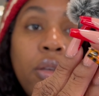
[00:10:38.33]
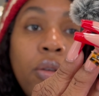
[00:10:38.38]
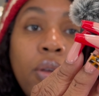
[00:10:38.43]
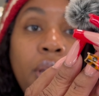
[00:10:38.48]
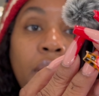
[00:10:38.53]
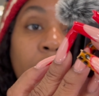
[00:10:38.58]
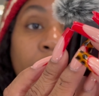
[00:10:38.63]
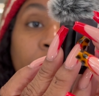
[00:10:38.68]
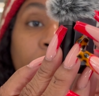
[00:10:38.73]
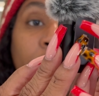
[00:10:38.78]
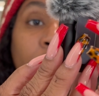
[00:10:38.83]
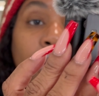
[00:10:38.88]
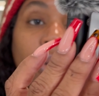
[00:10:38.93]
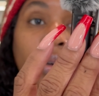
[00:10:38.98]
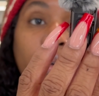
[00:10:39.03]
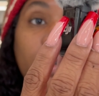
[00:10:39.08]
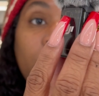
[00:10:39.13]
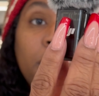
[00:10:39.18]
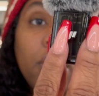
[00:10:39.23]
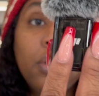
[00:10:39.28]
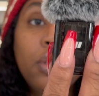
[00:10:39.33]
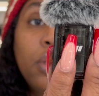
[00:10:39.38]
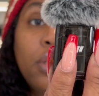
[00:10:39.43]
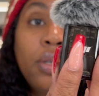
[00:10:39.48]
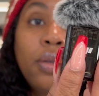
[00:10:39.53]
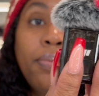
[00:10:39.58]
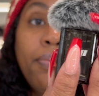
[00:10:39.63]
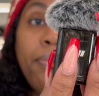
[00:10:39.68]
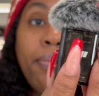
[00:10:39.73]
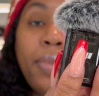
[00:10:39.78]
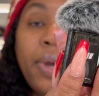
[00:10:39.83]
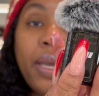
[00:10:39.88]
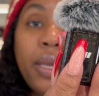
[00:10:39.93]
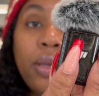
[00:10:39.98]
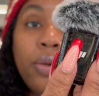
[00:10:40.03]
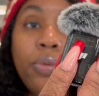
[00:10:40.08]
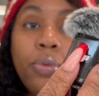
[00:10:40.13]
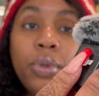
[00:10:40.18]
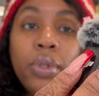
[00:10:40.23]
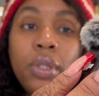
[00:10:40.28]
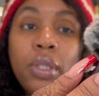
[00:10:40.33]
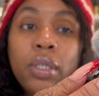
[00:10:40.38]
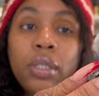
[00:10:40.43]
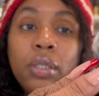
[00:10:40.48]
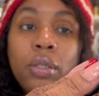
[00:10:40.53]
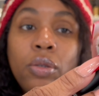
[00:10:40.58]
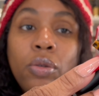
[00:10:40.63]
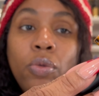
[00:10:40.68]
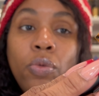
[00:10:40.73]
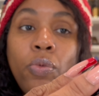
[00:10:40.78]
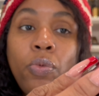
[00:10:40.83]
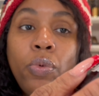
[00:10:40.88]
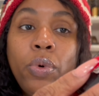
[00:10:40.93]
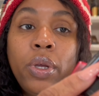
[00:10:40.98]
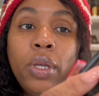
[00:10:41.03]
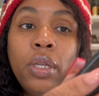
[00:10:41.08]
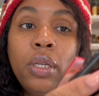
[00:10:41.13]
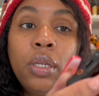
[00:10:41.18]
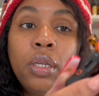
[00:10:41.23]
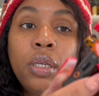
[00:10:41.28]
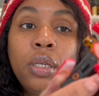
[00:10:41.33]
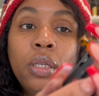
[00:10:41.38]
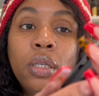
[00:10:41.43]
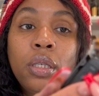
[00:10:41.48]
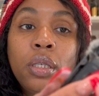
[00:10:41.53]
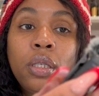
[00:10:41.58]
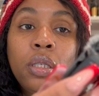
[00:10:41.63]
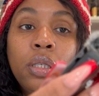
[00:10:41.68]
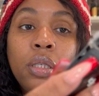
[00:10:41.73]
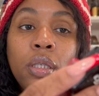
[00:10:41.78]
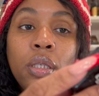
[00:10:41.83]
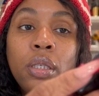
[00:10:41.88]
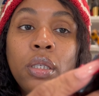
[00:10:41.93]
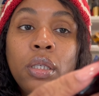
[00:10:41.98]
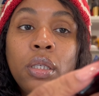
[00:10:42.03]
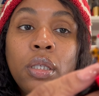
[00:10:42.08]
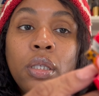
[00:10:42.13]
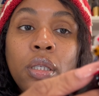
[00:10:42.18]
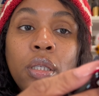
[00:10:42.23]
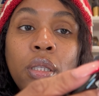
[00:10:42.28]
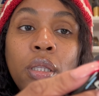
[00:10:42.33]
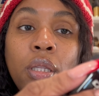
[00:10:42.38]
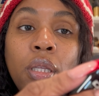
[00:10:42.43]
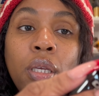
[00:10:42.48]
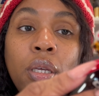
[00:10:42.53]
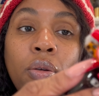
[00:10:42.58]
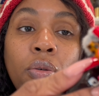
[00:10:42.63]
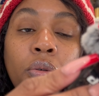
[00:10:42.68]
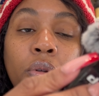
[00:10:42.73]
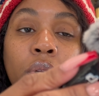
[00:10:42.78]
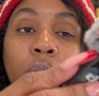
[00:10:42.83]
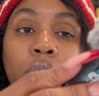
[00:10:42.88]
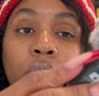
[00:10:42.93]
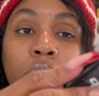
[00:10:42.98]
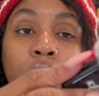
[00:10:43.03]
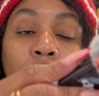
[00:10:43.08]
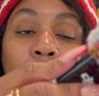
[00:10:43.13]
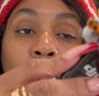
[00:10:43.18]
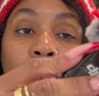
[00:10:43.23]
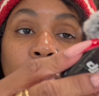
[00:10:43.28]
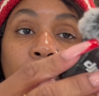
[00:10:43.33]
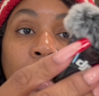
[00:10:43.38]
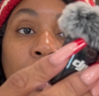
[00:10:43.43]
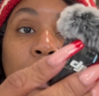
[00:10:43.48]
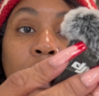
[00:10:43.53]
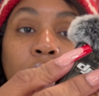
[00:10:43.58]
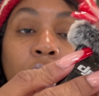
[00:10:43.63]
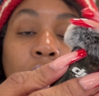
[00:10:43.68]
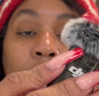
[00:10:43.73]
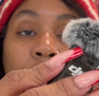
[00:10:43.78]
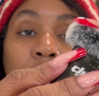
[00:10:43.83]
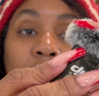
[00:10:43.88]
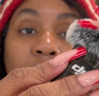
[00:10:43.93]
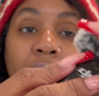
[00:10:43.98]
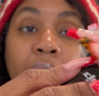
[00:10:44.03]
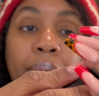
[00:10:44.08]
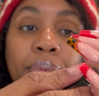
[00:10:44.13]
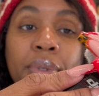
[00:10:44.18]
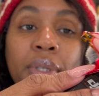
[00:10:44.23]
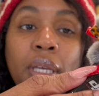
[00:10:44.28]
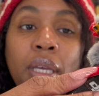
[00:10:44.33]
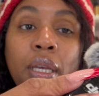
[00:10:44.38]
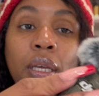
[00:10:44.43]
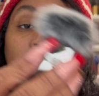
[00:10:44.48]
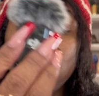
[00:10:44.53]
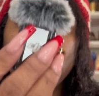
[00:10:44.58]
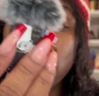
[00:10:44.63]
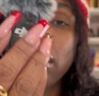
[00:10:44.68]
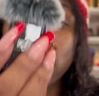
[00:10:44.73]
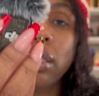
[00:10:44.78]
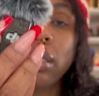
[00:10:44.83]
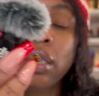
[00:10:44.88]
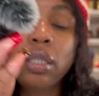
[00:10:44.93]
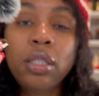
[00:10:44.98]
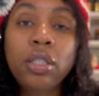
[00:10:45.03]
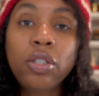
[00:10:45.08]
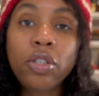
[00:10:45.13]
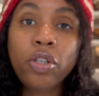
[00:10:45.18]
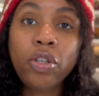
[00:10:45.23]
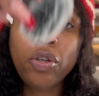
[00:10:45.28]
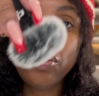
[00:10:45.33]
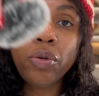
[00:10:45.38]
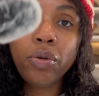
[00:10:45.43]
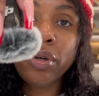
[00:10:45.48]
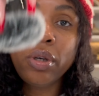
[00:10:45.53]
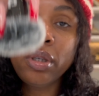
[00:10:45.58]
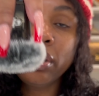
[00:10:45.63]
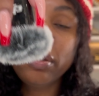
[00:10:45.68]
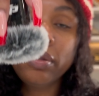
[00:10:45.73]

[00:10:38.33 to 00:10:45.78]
have your mic with this little wind thing on it, so it doesn't, and it snaps in and it's secure.